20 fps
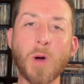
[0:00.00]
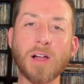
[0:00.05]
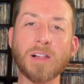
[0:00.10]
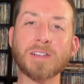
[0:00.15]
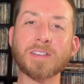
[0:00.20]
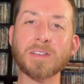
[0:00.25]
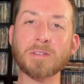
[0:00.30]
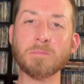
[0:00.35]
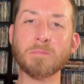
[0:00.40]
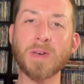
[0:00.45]

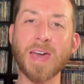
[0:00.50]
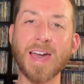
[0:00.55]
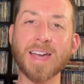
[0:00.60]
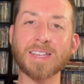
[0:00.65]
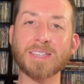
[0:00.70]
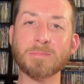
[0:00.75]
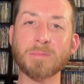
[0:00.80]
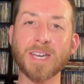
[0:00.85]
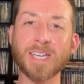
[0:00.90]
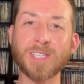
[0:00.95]
Welcome back
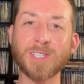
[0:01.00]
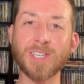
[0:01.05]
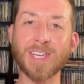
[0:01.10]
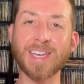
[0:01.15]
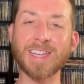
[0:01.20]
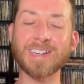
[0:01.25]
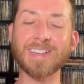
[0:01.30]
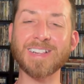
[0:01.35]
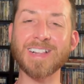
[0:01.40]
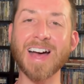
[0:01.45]
to my
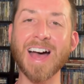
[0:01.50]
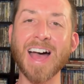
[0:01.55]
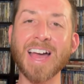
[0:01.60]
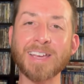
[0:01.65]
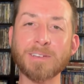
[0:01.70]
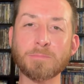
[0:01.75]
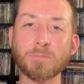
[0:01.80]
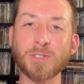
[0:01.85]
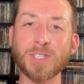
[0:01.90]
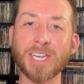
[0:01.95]
channel.
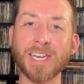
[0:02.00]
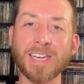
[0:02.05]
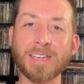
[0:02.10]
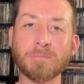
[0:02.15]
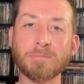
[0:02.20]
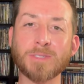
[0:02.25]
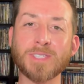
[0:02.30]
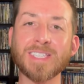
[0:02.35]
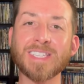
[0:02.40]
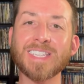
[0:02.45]
I'm
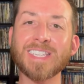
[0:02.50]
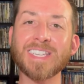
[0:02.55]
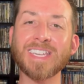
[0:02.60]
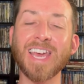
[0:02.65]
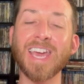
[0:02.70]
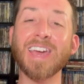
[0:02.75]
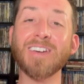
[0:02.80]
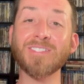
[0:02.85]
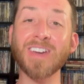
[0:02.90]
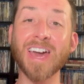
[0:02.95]
James.
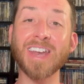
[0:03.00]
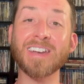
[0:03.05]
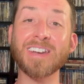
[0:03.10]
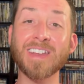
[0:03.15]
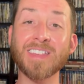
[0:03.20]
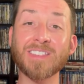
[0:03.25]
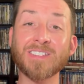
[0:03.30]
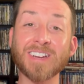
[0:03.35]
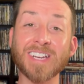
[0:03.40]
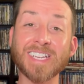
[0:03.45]
Today I've got
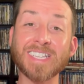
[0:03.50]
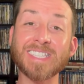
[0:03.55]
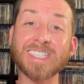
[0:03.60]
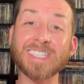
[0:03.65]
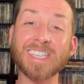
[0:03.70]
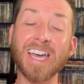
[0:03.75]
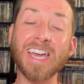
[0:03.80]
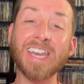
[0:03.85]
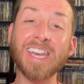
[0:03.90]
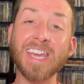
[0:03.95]
another
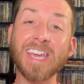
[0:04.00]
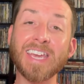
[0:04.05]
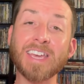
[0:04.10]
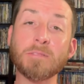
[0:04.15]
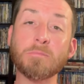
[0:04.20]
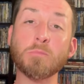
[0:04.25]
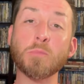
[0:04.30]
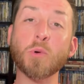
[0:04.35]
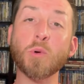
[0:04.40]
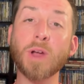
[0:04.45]
exciting
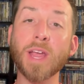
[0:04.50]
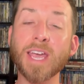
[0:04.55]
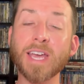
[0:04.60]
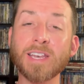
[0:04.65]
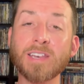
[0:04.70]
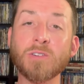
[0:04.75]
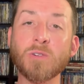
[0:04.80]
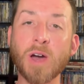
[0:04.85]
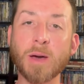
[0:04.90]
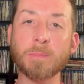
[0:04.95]
and
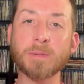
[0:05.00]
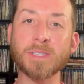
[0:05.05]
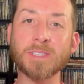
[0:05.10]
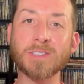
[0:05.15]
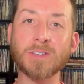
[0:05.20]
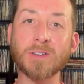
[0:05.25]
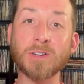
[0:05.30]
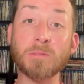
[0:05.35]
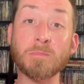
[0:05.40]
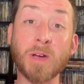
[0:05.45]
brand new
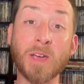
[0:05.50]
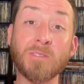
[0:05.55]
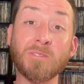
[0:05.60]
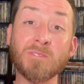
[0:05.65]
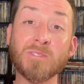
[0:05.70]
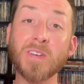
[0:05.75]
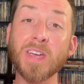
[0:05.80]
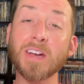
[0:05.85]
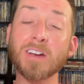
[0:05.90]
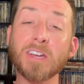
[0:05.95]
episode in my
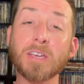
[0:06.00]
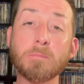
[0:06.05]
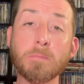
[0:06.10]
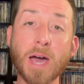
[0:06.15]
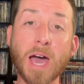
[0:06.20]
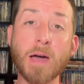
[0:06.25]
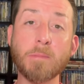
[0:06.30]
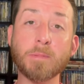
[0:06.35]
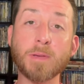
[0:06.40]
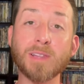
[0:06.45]
very
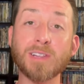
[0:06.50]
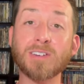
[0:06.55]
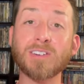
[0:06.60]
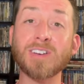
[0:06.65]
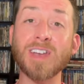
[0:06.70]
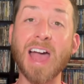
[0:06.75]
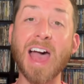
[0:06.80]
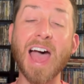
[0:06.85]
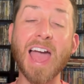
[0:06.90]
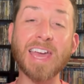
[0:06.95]
popular
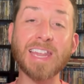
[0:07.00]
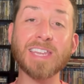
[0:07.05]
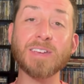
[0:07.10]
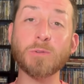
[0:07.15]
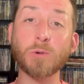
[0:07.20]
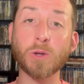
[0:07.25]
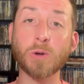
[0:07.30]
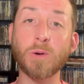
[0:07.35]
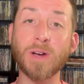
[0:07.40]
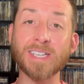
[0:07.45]
and highly
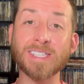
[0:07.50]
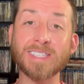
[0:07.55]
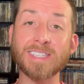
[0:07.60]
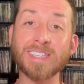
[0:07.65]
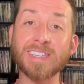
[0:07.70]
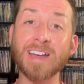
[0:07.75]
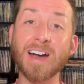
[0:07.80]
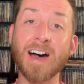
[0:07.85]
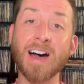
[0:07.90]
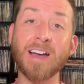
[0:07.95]

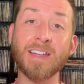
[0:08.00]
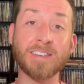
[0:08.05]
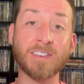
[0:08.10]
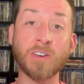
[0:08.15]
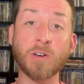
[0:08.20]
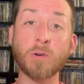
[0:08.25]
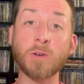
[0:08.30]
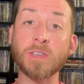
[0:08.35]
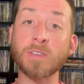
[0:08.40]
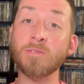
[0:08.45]
requested
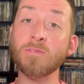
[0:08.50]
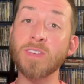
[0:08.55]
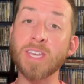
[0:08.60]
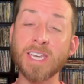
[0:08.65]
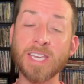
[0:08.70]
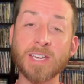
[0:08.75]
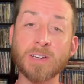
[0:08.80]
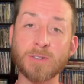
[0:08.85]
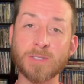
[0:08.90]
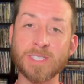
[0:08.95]
ongoing
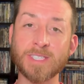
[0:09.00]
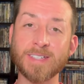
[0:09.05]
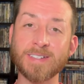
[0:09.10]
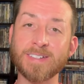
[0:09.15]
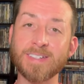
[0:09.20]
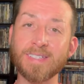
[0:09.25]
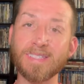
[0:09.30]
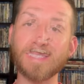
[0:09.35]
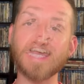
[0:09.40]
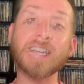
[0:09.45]
video
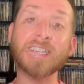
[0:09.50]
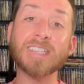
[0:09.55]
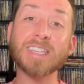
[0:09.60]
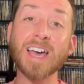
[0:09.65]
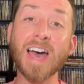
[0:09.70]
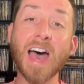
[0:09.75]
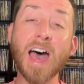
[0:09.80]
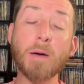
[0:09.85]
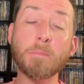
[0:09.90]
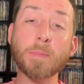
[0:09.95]
series.
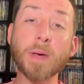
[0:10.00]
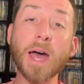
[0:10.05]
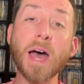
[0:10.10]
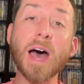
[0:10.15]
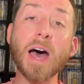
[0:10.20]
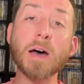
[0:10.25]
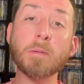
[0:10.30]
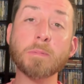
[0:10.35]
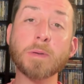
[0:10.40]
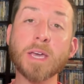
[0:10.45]
Top
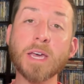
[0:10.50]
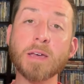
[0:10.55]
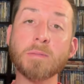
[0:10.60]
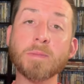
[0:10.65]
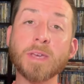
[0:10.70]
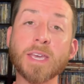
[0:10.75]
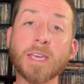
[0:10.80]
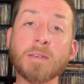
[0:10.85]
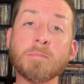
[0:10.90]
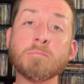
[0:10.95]

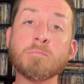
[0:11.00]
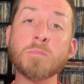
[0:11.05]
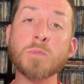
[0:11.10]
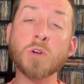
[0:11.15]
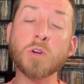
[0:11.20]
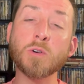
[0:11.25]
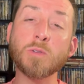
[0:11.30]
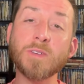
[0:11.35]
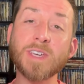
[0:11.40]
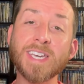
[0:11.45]
upcoming
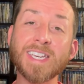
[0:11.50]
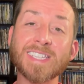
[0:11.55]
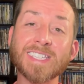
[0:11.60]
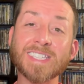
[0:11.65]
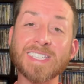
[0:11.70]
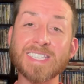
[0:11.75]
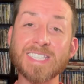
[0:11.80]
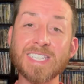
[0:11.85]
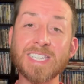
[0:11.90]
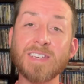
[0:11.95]
movies
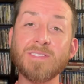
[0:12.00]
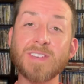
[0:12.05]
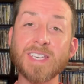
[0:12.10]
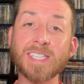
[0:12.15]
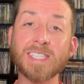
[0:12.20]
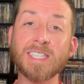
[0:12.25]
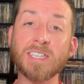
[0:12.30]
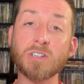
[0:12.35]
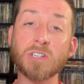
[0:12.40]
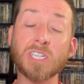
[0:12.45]
and TV
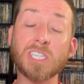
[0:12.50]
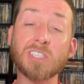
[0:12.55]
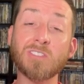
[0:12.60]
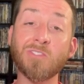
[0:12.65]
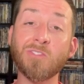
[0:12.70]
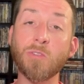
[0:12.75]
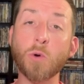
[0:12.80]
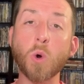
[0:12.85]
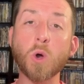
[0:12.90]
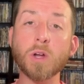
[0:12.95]
series
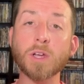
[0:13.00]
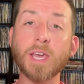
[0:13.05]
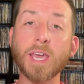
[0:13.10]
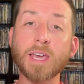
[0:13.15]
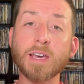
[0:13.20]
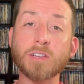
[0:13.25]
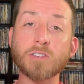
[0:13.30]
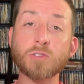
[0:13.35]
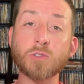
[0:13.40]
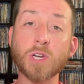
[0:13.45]

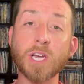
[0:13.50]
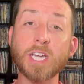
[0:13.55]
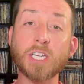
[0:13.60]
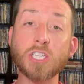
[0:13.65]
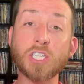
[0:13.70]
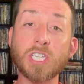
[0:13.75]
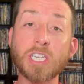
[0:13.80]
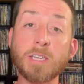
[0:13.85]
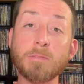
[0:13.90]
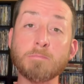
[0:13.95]
4K
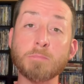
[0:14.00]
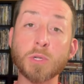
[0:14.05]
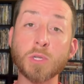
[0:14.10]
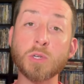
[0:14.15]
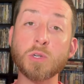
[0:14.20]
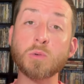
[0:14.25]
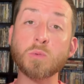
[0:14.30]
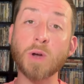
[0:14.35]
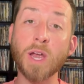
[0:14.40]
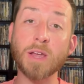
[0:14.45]
UltraHD
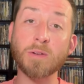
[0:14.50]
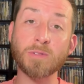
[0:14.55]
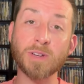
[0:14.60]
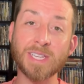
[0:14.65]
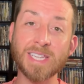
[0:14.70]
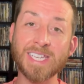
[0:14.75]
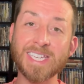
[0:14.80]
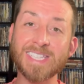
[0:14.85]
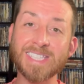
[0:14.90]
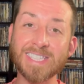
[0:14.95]
Blu-ray
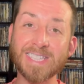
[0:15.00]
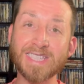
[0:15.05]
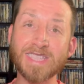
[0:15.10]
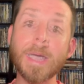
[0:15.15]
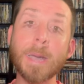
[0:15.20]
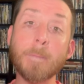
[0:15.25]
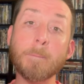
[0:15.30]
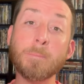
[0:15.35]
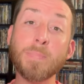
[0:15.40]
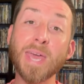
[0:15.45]

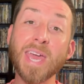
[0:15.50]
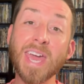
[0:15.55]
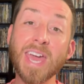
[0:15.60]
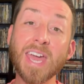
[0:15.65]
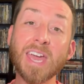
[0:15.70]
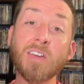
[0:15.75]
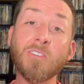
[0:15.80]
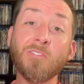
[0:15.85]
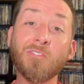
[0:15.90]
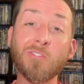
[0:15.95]
releases,
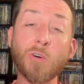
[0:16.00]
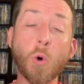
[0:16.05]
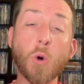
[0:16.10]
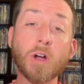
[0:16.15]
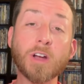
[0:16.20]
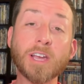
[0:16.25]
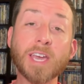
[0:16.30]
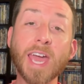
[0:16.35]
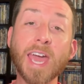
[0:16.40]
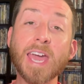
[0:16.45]
big
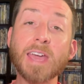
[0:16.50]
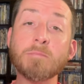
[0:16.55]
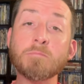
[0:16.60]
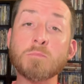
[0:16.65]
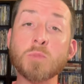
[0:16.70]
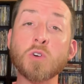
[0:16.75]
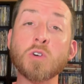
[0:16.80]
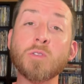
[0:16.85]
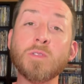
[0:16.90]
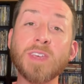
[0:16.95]
4K
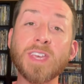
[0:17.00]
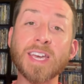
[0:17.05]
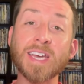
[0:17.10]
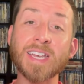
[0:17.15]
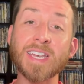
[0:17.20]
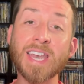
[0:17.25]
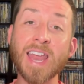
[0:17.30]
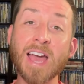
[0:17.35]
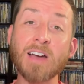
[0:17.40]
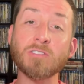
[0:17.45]
movie
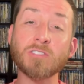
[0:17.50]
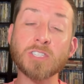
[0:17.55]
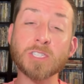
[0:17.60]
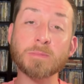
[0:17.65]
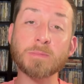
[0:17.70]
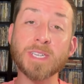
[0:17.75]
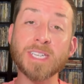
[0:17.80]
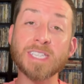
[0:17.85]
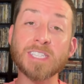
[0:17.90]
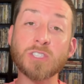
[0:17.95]

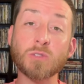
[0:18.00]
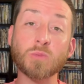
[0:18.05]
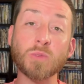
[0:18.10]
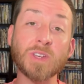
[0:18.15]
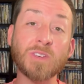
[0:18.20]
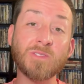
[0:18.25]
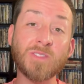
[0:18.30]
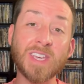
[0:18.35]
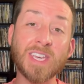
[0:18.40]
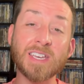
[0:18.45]
announcements,
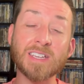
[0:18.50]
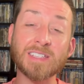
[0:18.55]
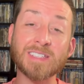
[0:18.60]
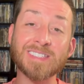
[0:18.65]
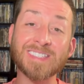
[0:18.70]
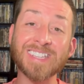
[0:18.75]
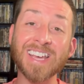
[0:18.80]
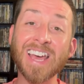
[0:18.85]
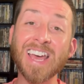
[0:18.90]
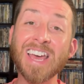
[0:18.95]

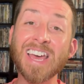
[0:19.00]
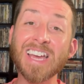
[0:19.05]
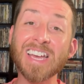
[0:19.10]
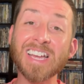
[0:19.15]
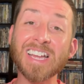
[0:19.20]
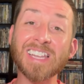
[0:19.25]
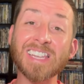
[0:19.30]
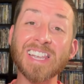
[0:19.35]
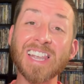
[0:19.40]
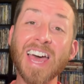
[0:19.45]
reveals,
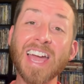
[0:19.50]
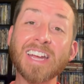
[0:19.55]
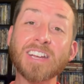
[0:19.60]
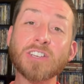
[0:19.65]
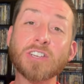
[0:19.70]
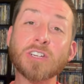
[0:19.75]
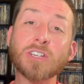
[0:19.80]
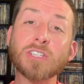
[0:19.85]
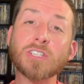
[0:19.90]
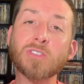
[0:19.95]

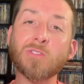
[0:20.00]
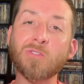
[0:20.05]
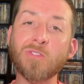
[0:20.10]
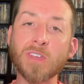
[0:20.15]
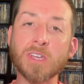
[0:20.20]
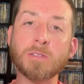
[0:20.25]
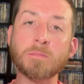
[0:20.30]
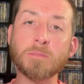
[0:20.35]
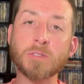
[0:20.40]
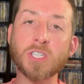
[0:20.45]
Collector's
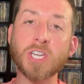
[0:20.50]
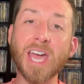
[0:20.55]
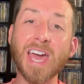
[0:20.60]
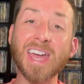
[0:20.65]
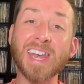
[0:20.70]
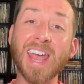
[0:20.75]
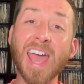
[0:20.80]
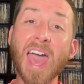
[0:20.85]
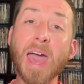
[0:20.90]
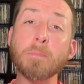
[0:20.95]
Film
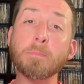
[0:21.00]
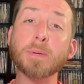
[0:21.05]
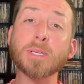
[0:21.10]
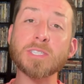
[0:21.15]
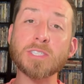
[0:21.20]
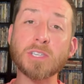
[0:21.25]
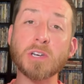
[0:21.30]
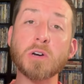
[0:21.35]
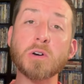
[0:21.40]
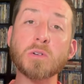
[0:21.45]
Chat
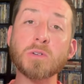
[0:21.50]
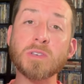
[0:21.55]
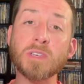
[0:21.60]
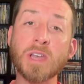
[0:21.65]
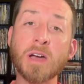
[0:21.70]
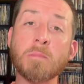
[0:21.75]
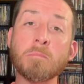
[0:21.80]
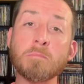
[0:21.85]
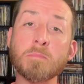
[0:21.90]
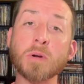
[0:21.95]
episode
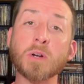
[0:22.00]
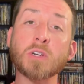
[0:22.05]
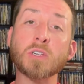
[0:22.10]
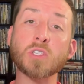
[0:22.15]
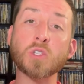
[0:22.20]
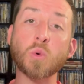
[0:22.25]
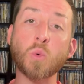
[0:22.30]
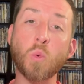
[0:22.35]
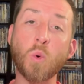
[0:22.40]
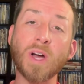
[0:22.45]
number
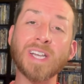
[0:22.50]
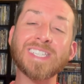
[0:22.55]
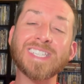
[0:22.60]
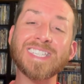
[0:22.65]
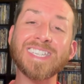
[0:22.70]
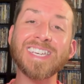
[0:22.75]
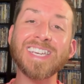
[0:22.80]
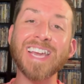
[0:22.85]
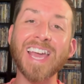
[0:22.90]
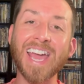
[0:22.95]

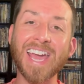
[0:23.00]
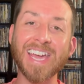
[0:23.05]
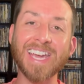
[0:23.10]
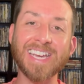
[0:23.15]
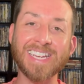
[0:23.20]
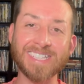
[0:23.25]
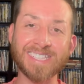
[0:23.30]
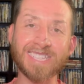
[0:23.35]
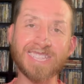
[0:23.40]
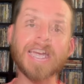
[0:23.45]

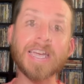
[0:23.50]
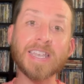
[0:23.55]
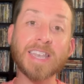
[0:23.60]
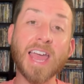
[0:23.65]
28.